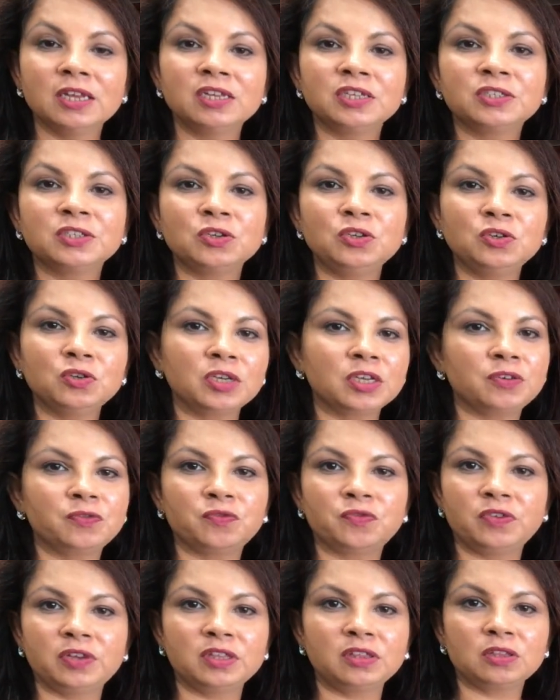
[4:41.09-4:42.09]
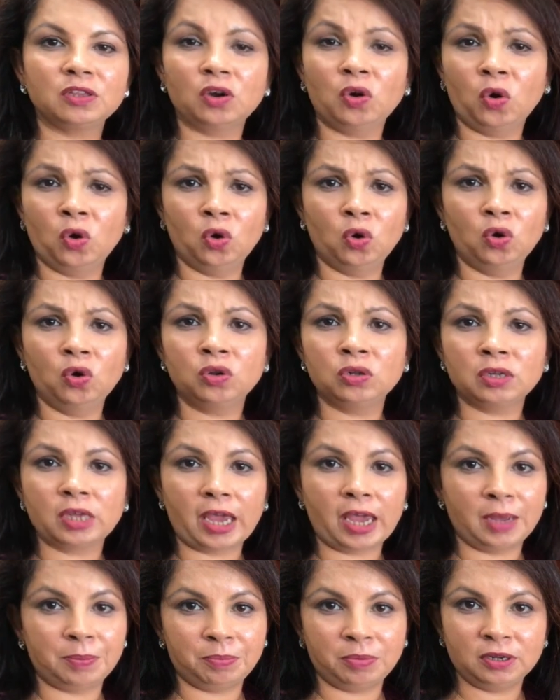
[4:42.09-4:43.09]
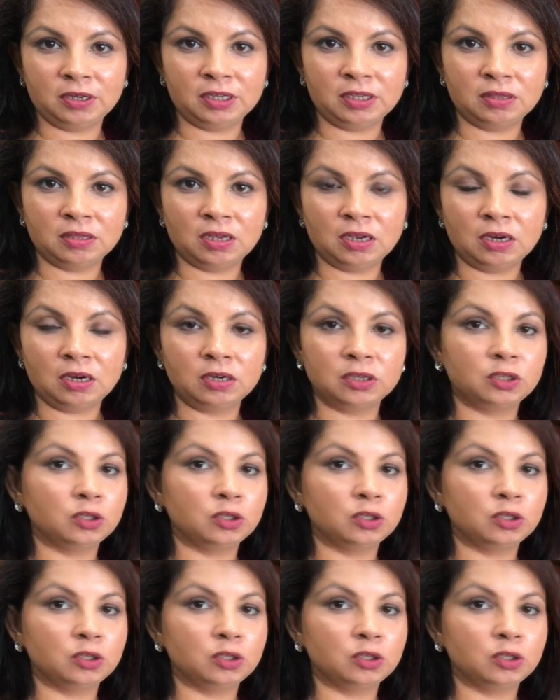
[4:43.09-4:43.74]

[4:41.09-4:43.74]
So you can fit the whole apple in there.